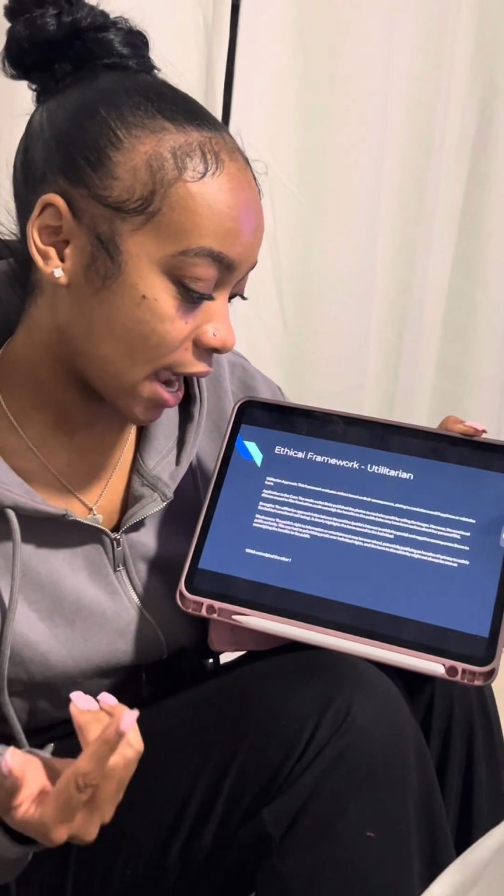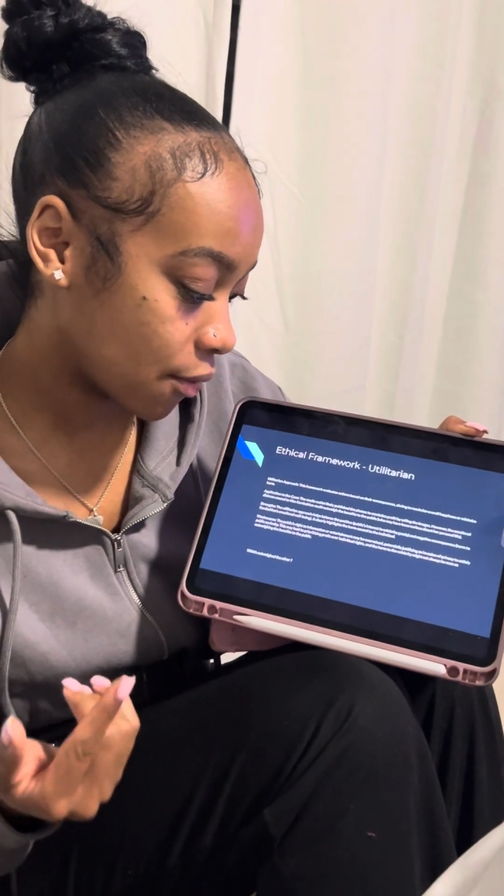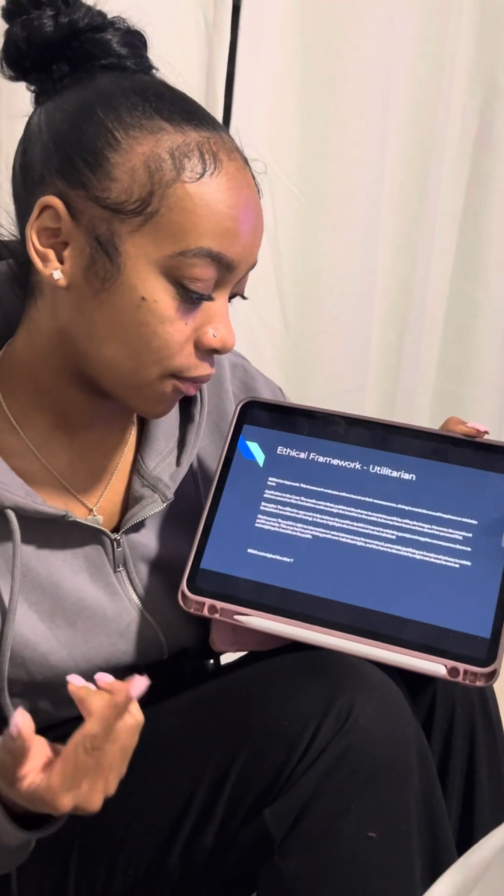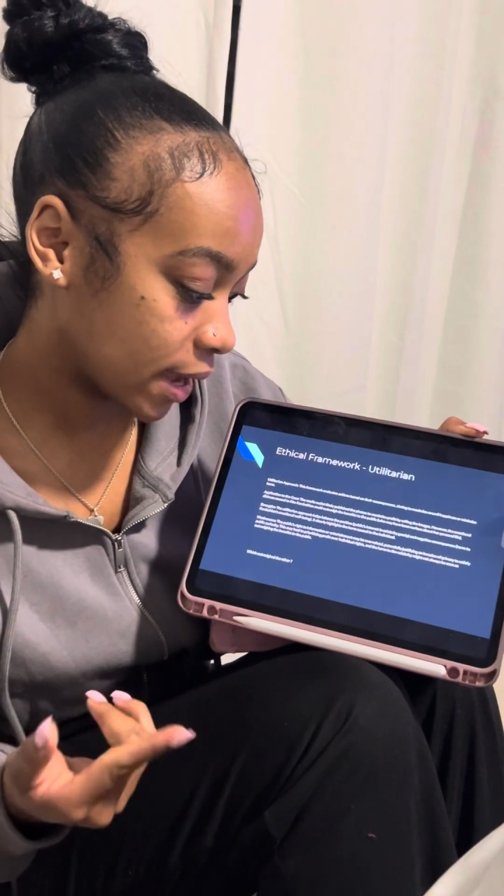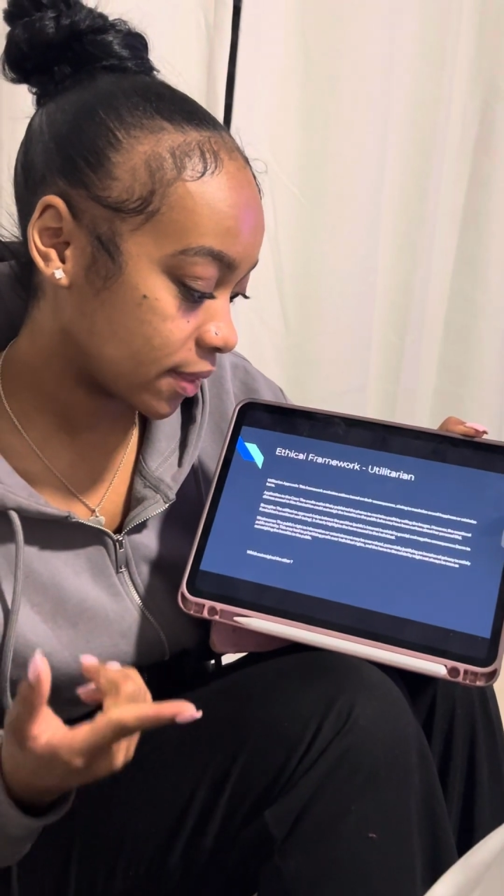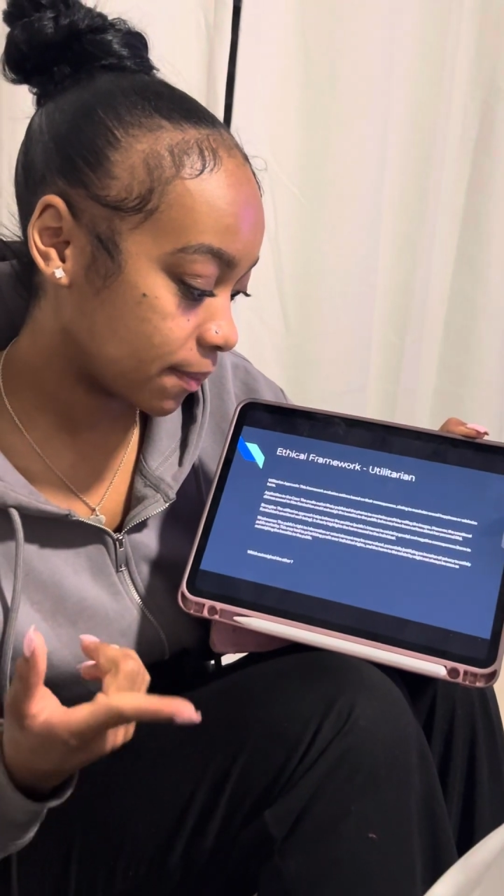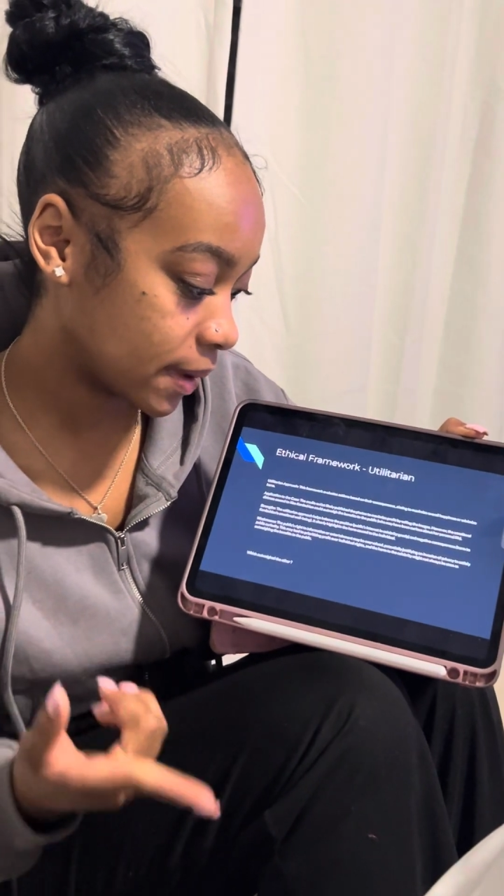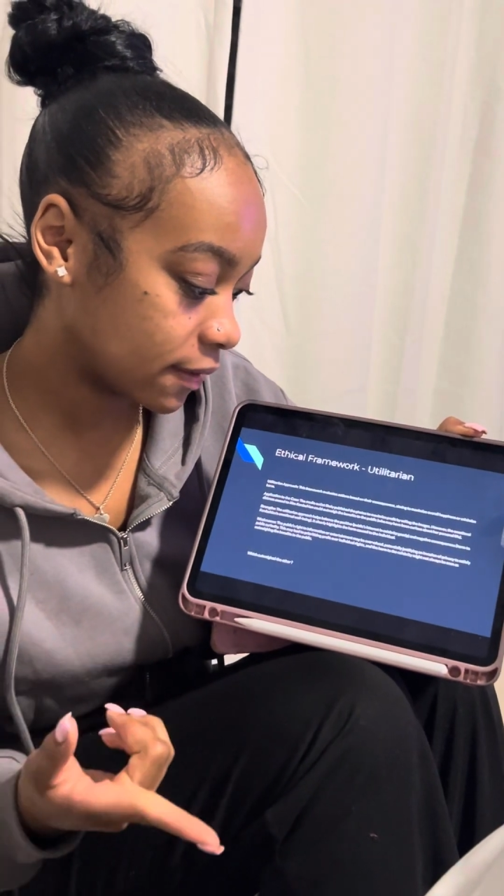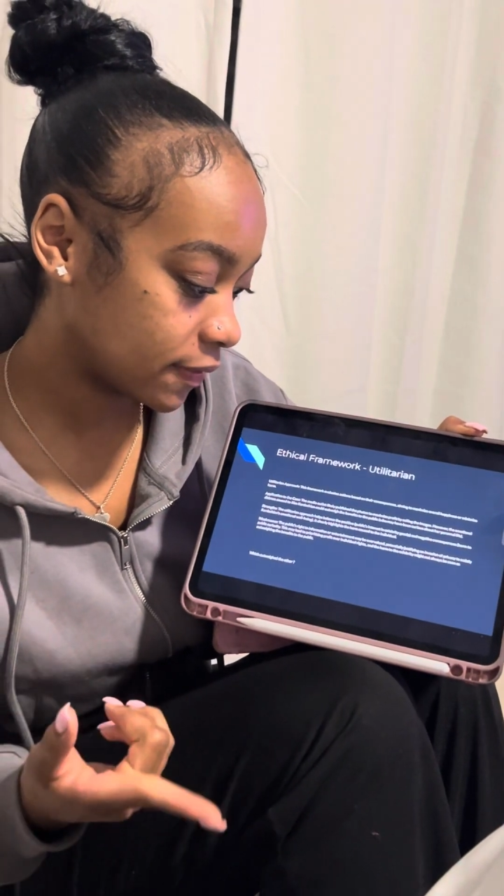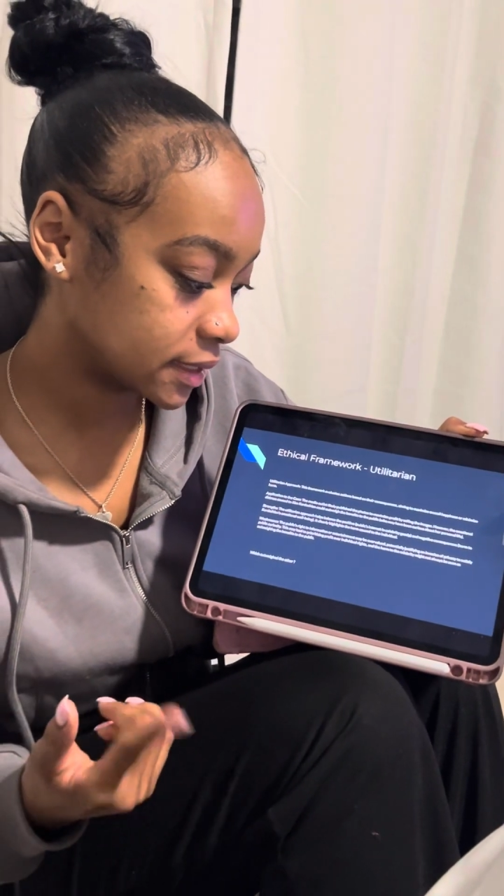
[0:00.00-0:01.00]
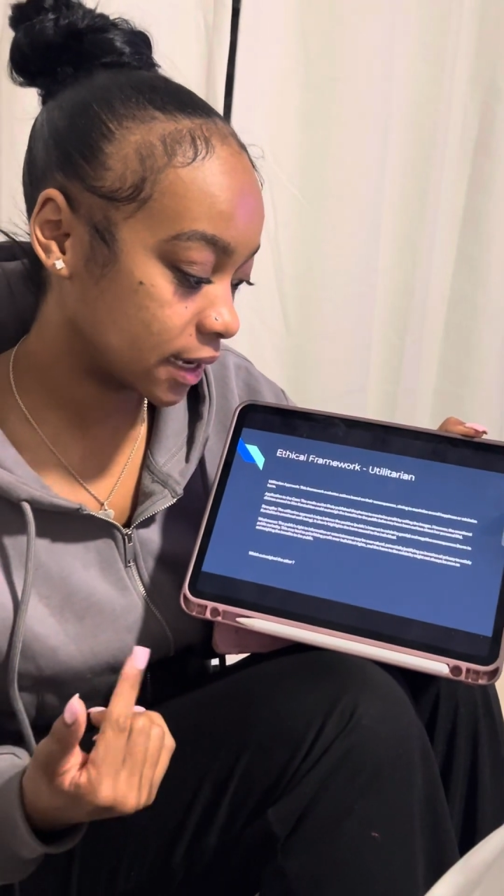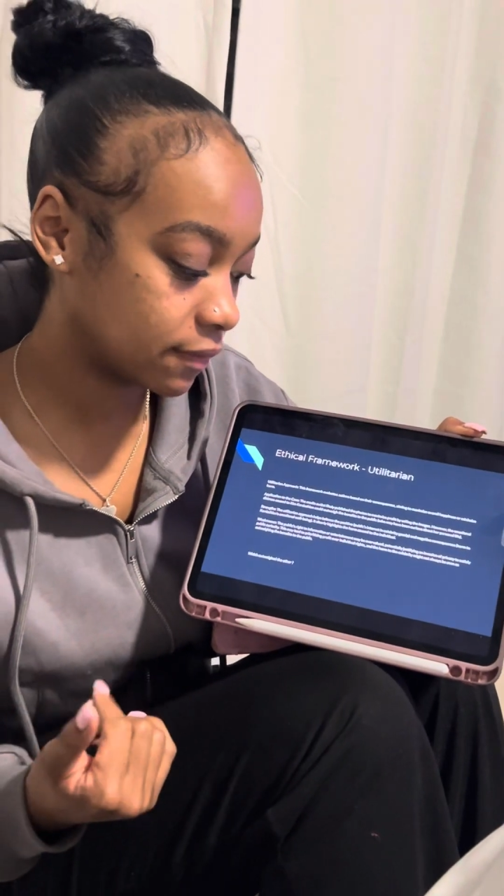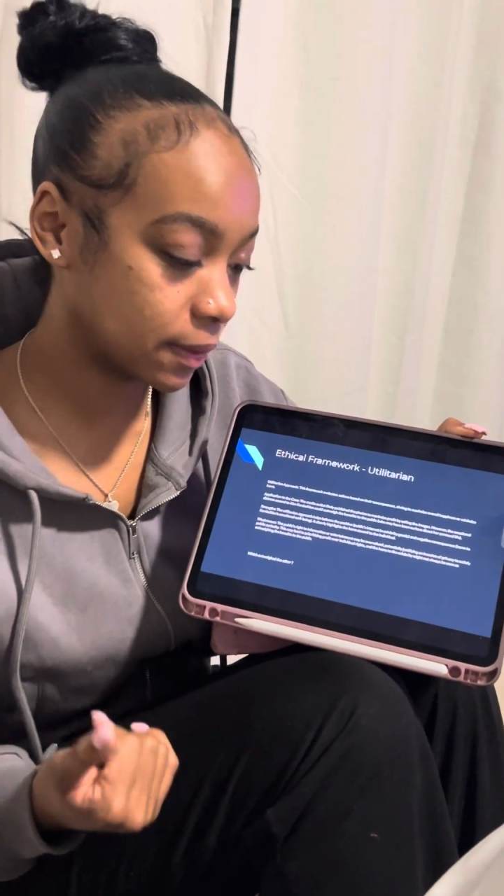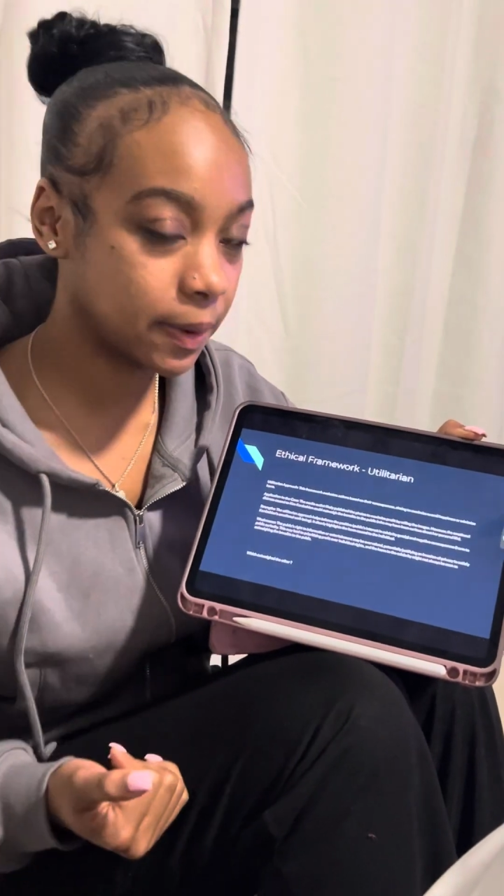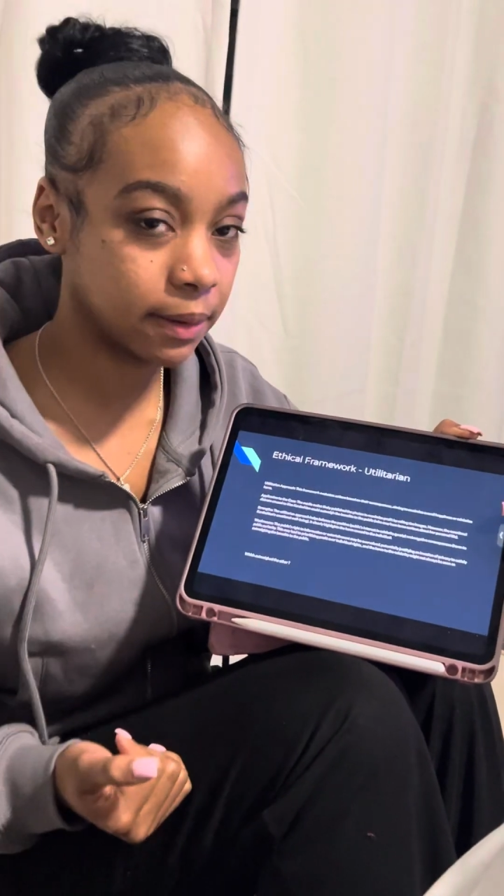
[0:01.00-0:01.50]
outweigh the benefits of
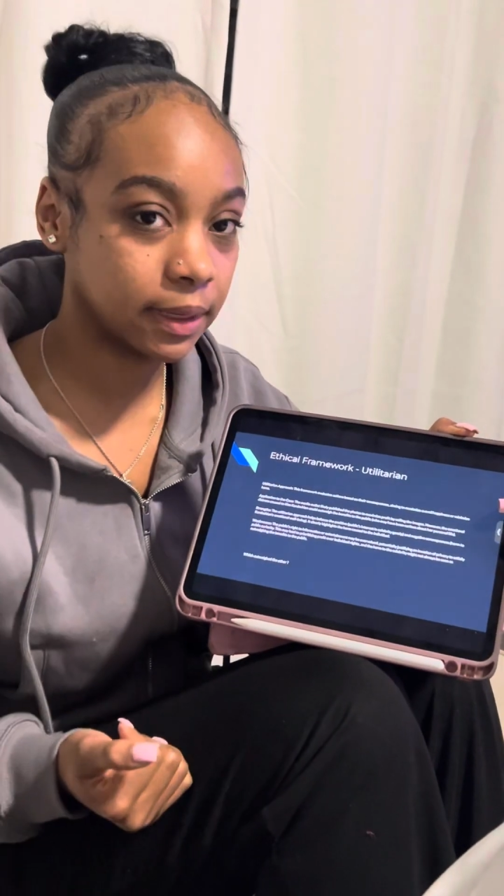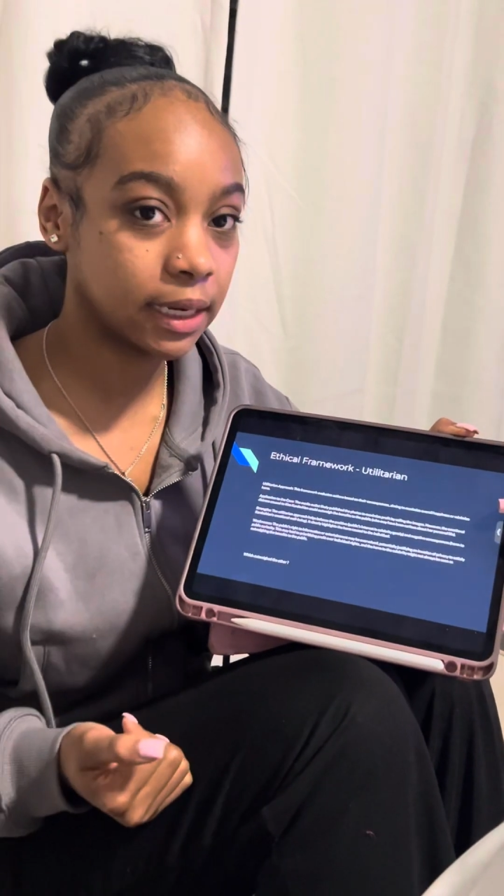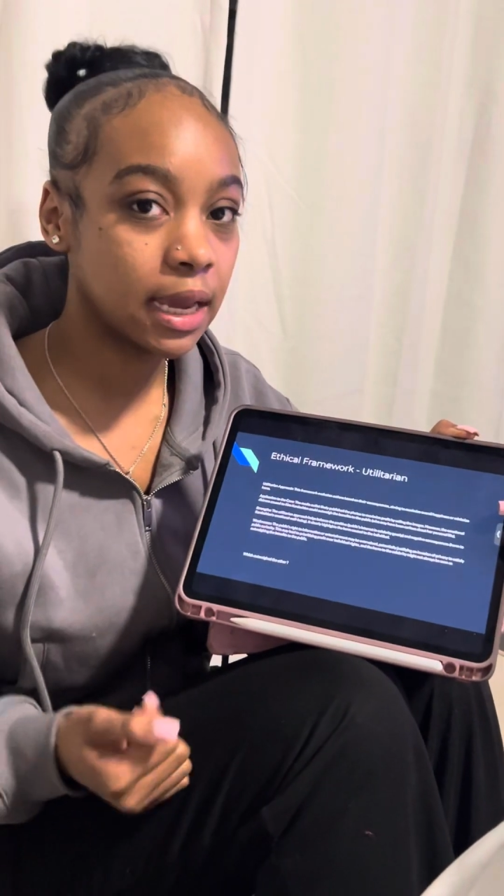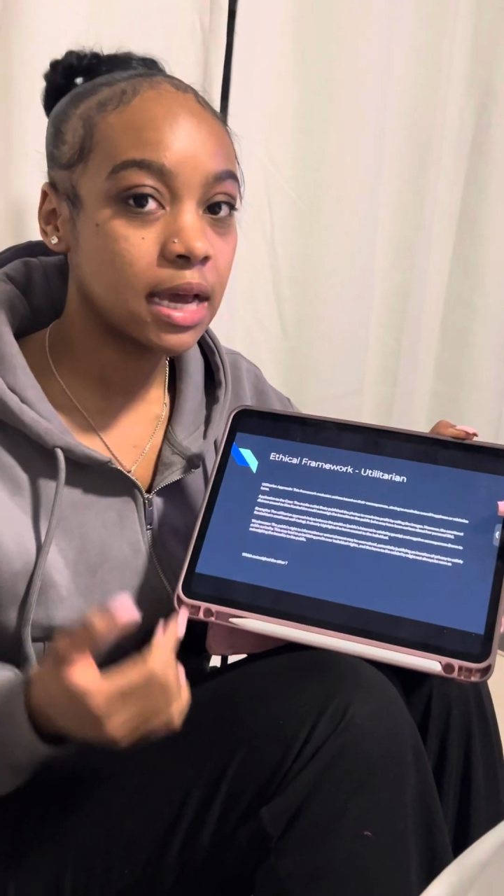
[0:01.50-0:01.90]
the public.